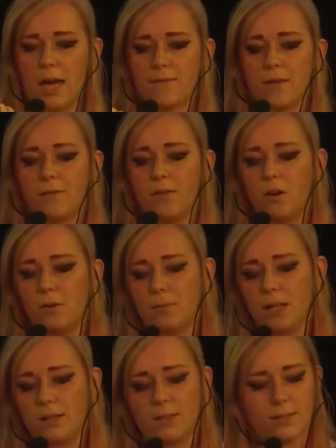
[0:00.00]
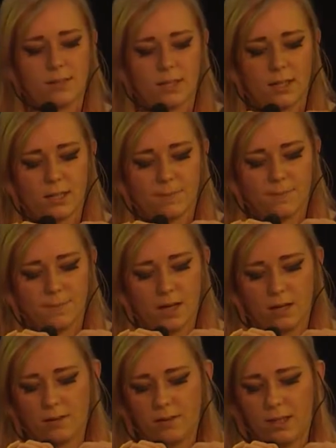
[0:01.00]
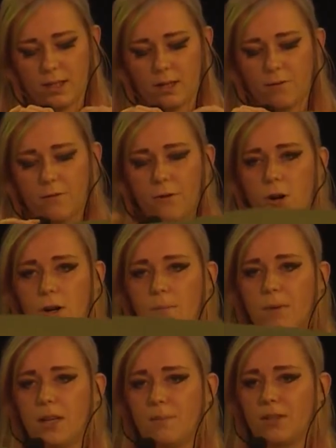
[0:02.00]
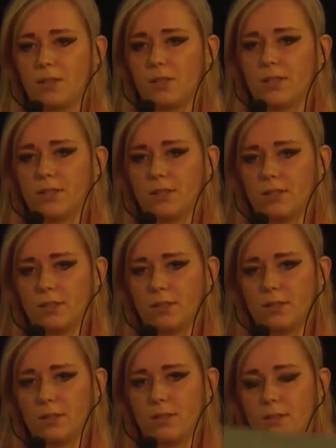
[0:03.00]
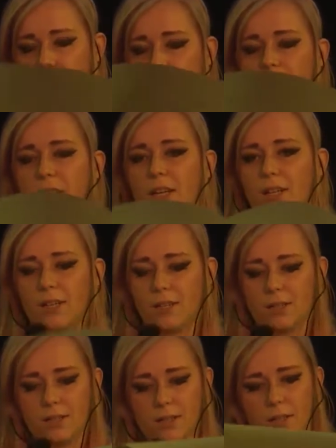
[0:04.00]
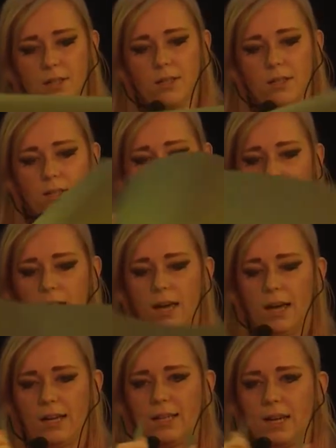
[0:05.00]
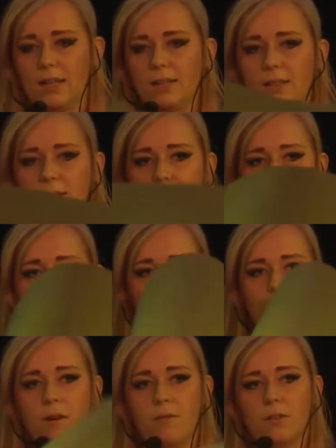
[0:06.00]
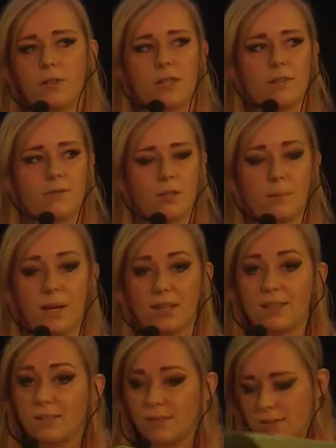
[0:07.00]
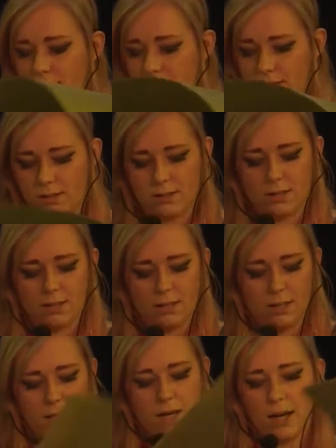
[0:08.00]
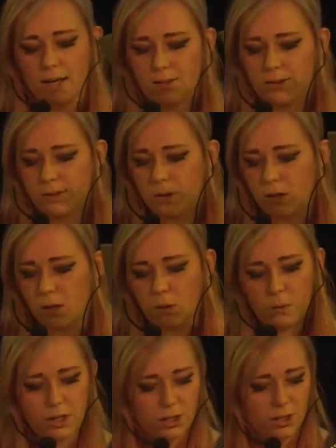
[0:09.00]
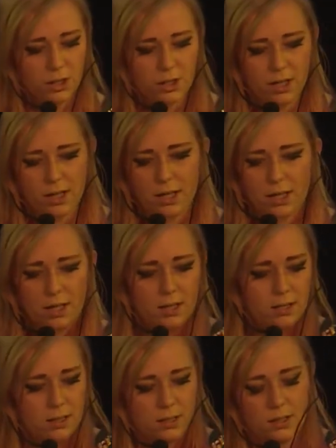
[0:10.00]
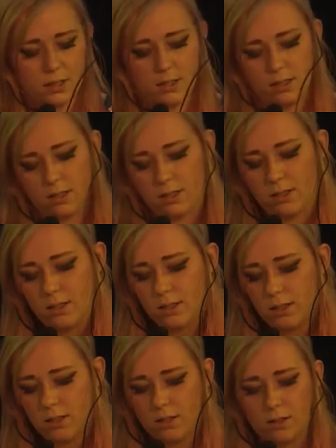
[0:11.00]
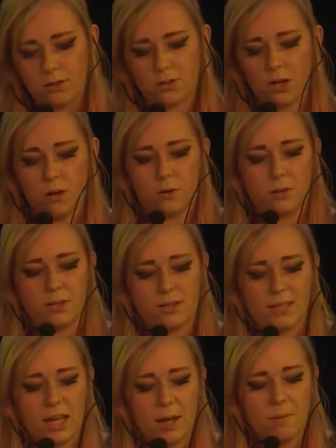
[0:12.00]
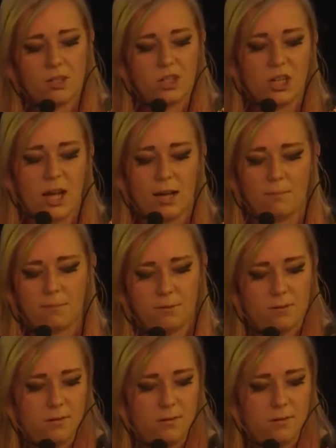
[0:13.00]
Eva foam that it's, I think, 4 millimeters thick. Yeah, for the base. And we're gonna draw the same shape